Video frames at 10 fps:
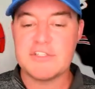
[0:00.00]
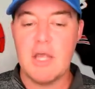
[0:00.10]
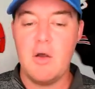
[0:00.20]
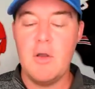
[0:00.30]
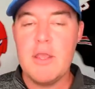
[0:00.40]

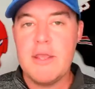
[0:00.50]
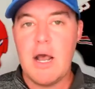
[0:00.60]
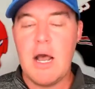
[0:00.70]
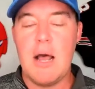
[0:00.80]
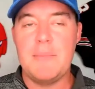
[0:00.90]
So
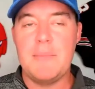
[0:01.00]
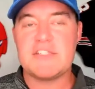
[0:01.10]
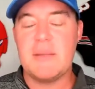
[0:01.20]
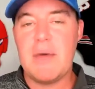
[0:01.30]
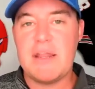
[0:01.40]

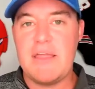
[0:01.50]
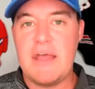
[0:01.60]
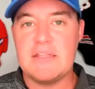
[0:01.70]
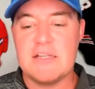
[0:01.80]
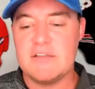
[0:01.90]
he's somebody
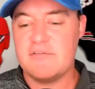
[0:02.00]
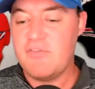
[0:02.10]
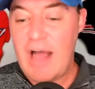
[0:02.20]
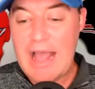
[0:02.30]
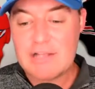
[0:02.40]
that doesn't
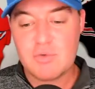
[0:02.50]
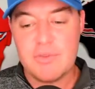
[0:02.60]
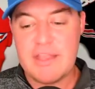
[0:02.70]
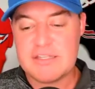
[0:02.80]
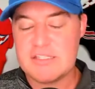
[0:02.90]
flash
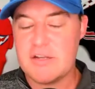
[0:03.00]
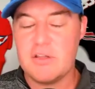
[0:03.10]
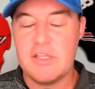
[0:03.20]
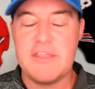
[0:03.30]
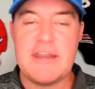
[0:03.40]
with
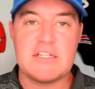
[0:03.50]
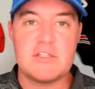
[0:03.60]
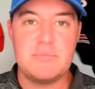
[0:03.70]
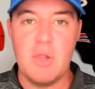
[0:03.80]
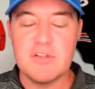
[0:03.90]
necessarily that
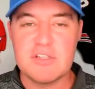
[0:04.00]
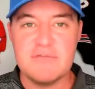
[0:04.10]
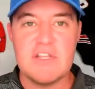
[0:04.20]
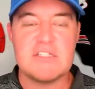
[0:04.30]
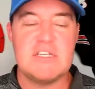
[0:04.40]

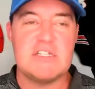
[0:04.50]
explosiveness.